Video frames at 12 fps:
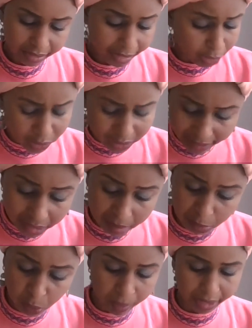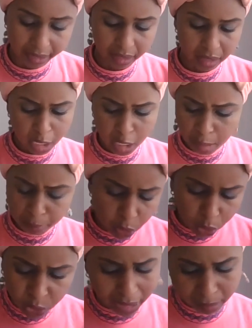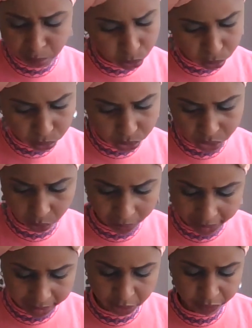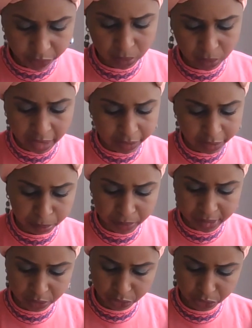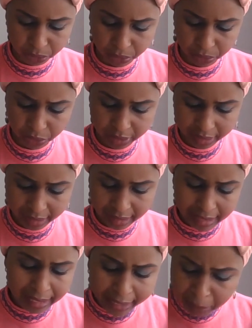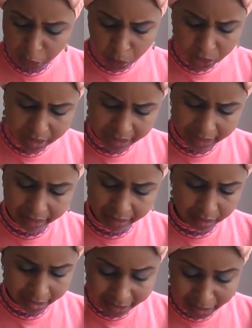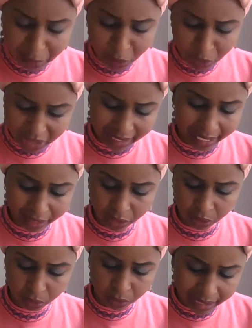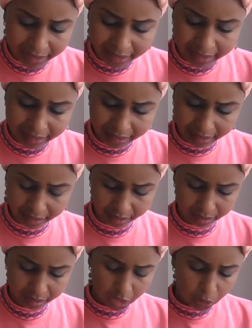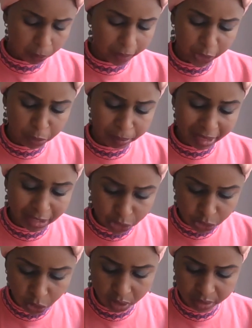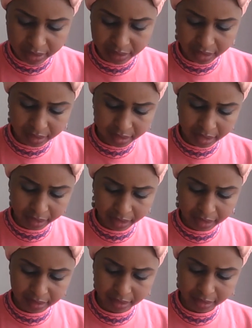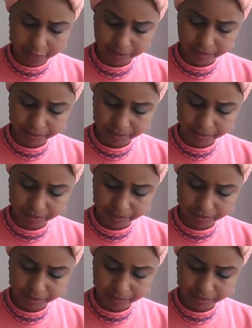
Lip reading: They could send him away, but not to Amud or any of those other prison schools. Let him go to Kenya or Tanganyika, where he could buy stock to send to Hargeisa.